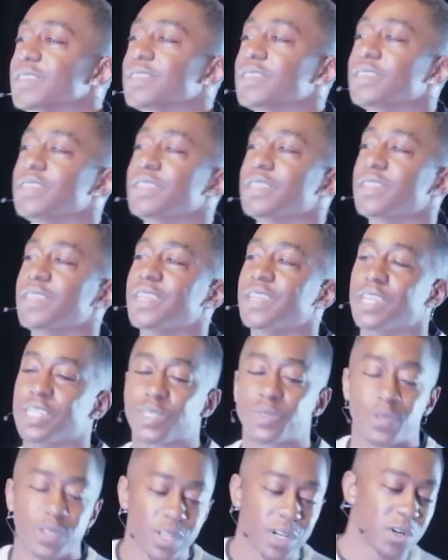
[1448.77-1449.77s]
it's
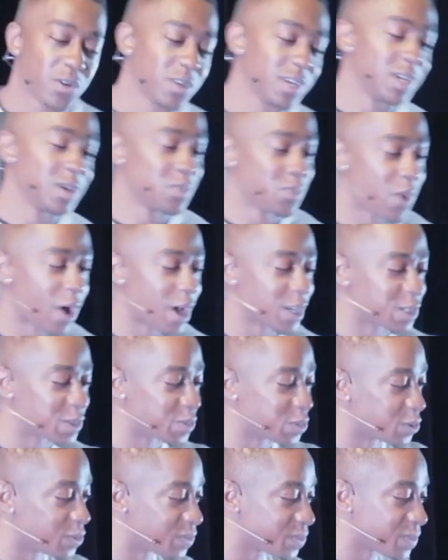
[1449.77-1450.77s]
literally impossible
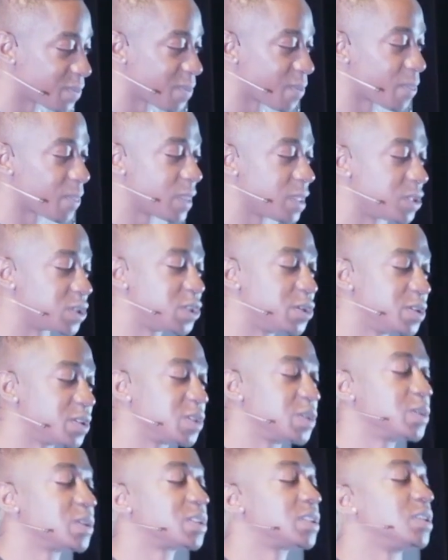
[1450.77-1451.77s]
to
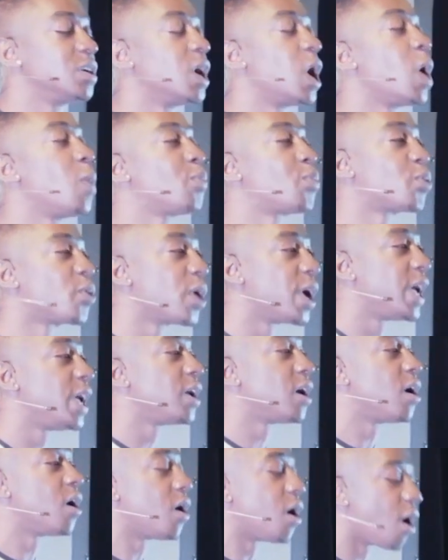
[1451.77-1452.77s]
pray
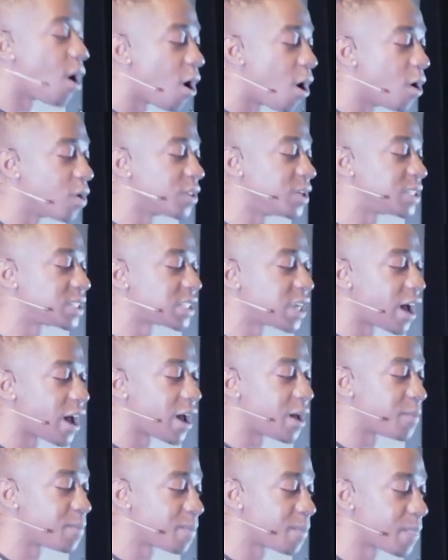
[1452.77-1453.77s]
all the time.
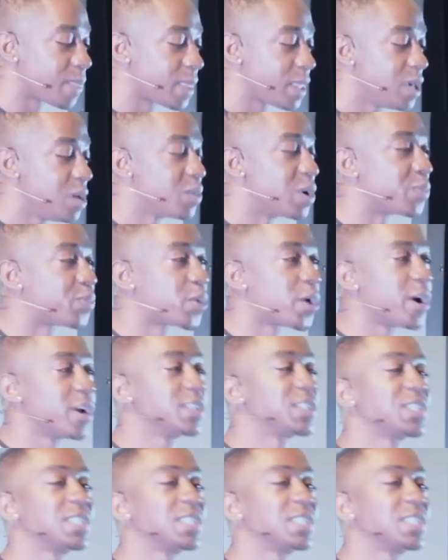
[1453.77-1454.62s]
But prayer is just